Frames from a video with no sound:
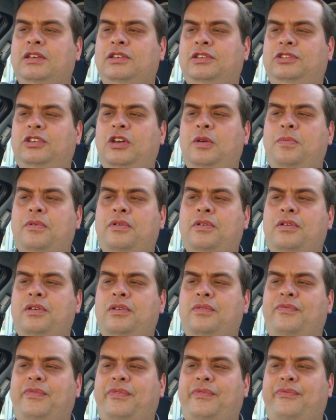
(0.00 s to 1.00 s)

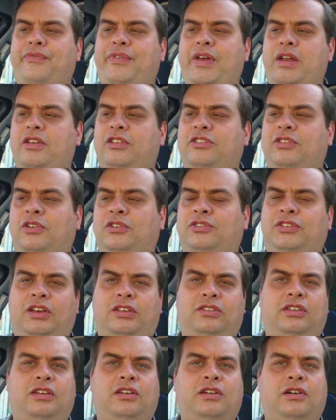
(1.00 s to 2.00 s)
Subaru, they only sold
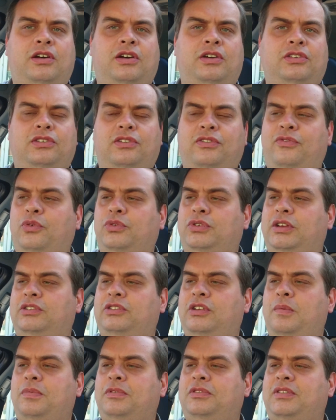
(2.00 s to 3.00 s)
60 cars, a
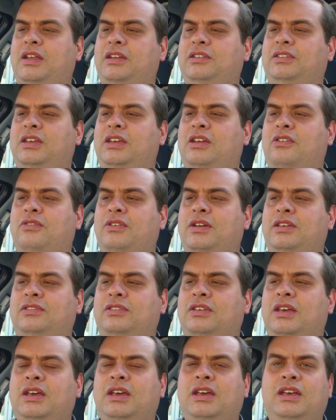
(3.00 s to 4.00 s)
42%
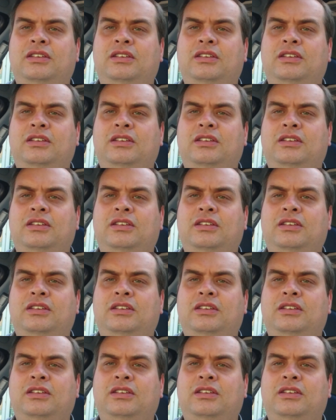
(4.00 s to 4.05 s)
decrease.